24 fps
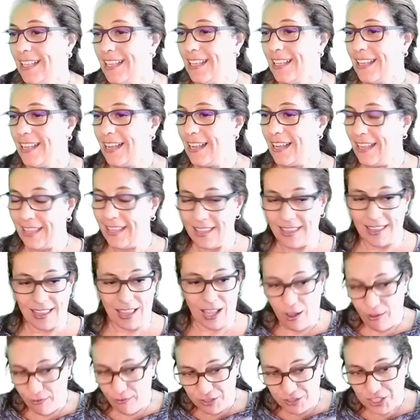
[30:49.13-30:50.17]

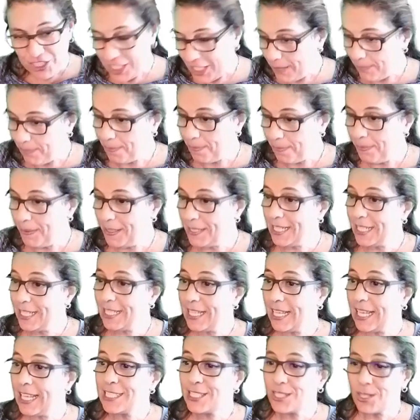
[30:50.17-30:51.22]
of sheep, but
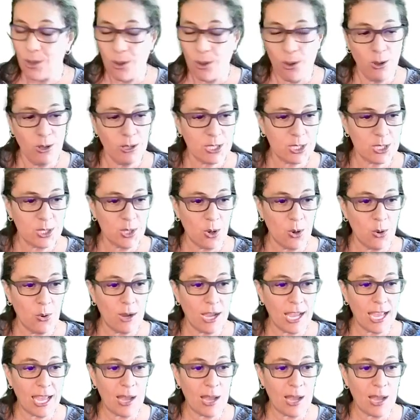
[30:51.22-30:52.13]
it's also